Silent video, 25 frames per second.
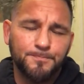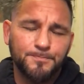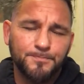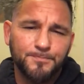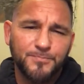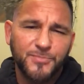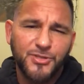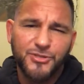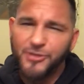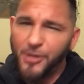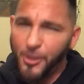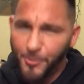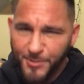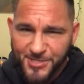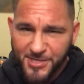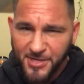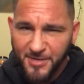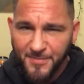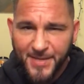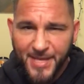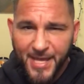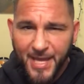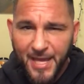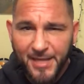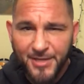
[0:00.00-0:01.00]
There's always going to
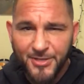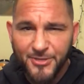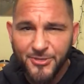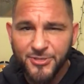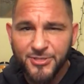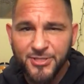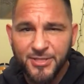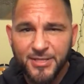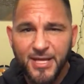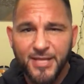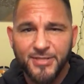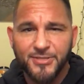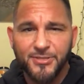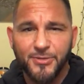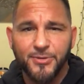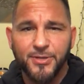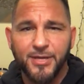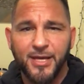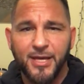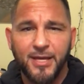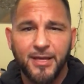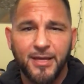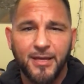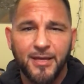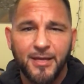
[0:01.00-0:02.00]
be haters, and that's
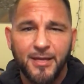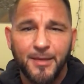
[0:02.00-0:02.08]
okay.